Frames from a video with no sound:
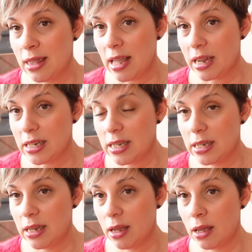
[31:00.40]
in
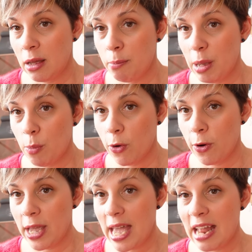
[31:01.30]
that big
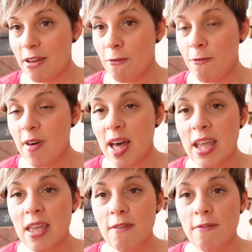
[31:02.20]
boy and
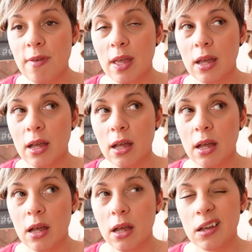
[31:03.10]
5
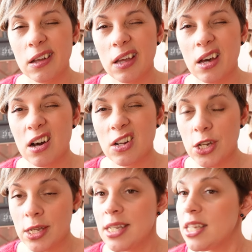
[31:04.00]

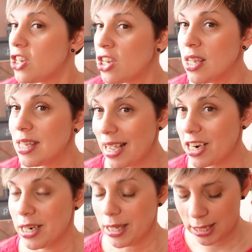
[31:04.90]
garter stitch
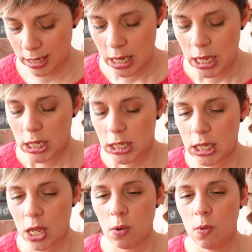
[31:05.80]
sections.
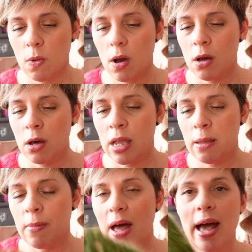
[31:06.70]
So
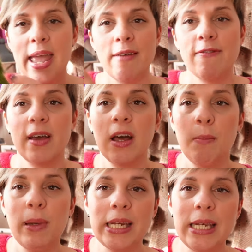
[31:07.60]
I've
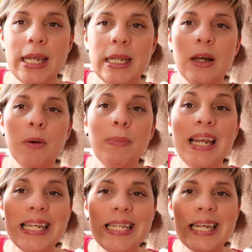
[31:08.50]

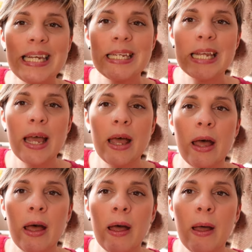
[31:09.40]
completed
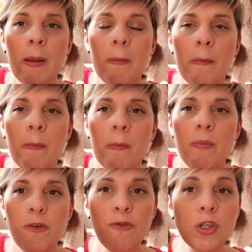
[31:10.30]

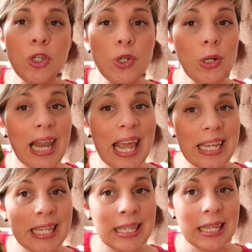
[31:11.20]
the first 2
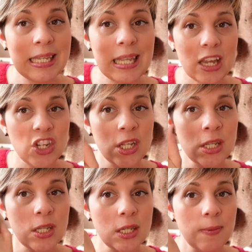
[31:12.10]
lace
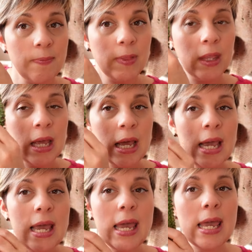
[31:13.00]
sections,
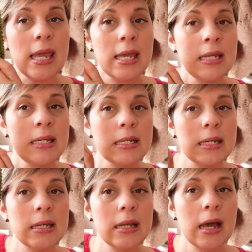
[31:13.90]
and
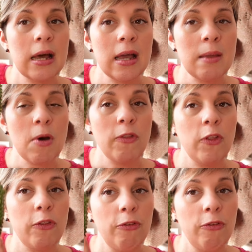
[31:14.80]
I'm on the